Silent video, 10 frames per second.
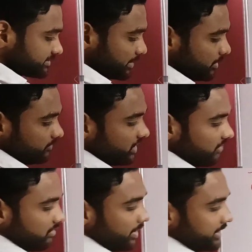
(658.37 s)
some of the
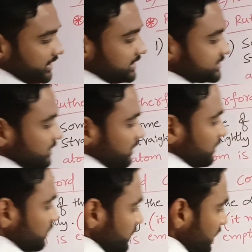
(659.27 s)
alpha particles
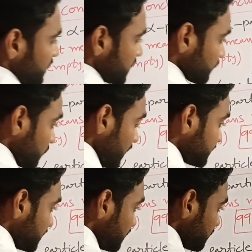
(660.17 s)
were
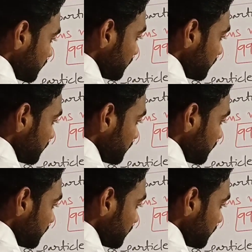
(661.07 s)
deflected